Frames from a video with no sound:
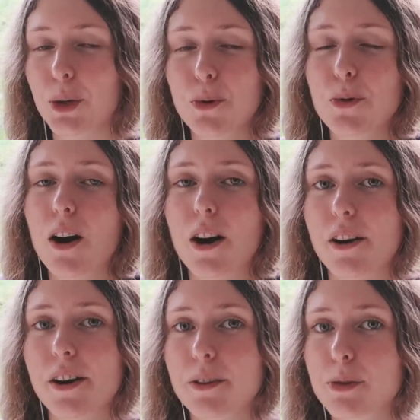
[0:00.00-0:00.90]
you
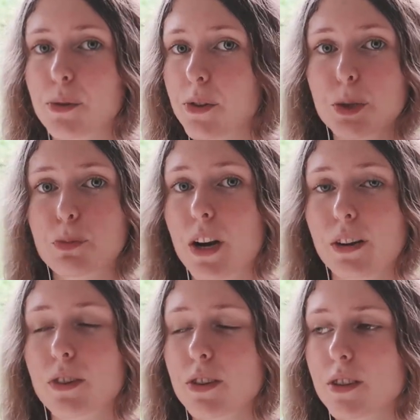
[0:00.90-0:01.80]
are to this
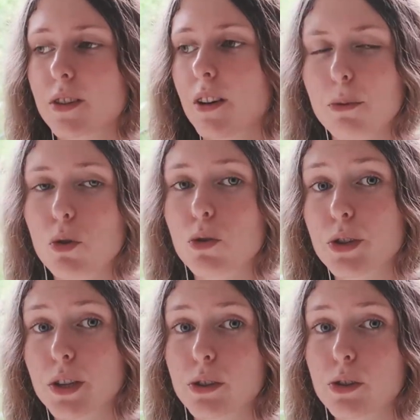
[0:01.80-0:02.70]
practice. The more
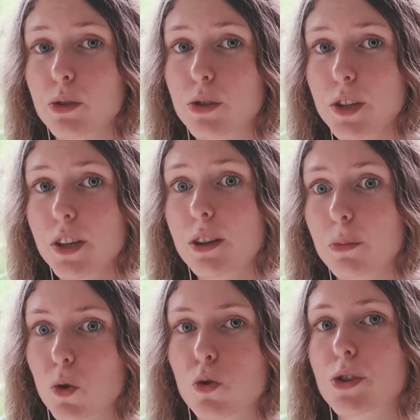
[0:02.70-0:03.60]
results you see,
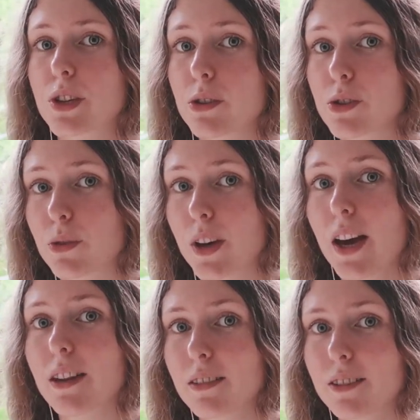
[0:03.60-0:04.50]
the more results you
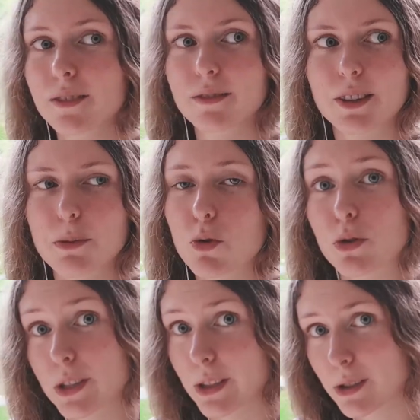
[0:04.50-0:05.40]
get. The
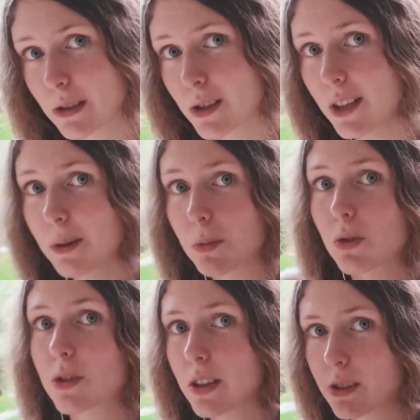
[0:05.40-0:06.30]
more results you see, the
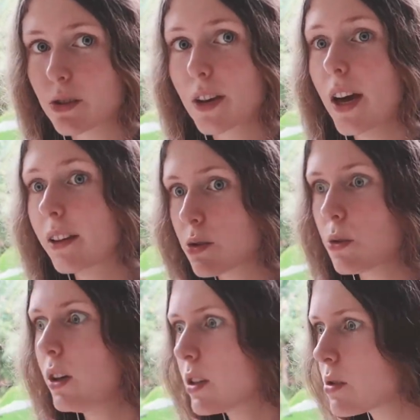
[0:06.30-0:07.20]
more results you get, and
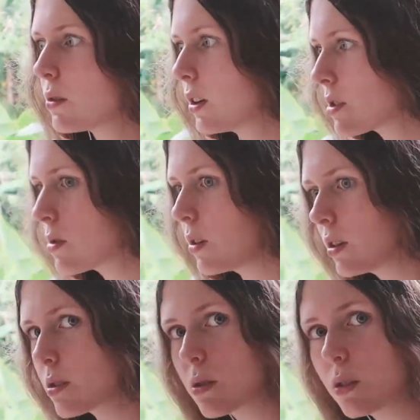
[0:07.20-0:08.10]
so on and so on and so on
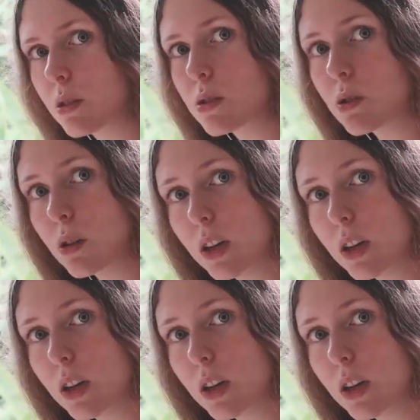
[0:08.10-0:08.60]
and so on and so